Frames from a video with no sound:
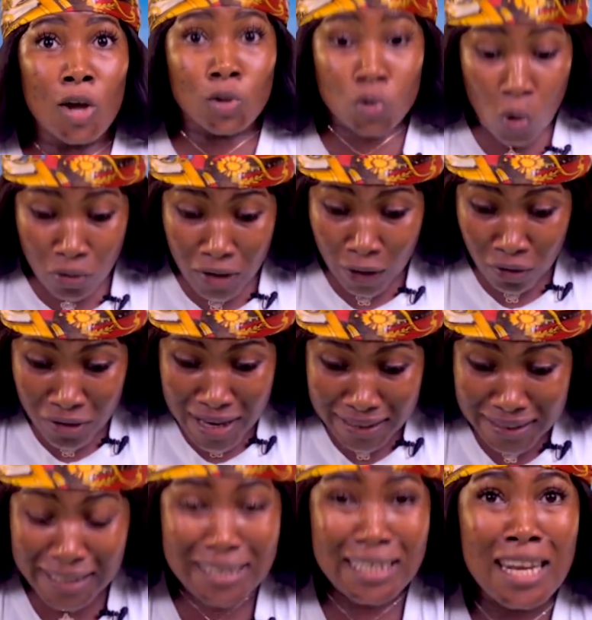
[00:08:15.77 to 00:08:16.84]
So when I know
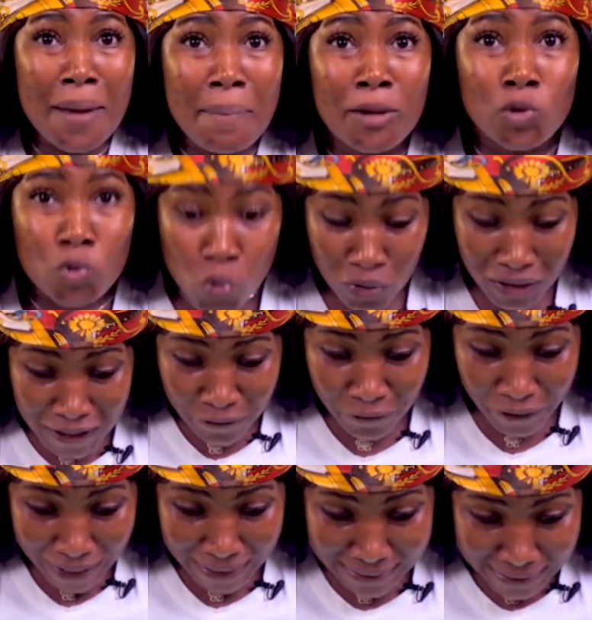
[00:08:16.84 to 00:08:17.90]
they say they be two
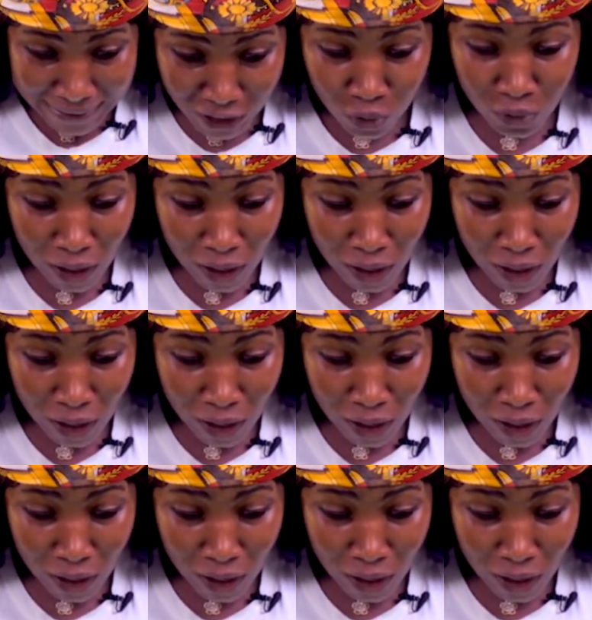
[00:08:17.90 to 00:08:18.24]
different things.